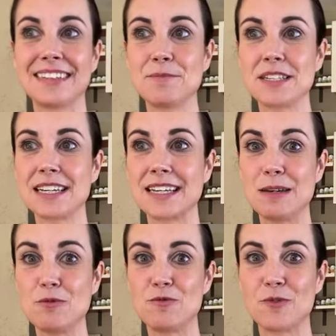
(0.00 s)
I'm just going to
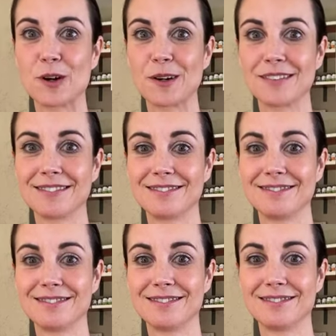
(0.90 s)
keep moving forward.
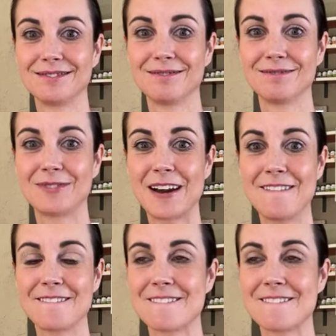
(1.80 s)
Right?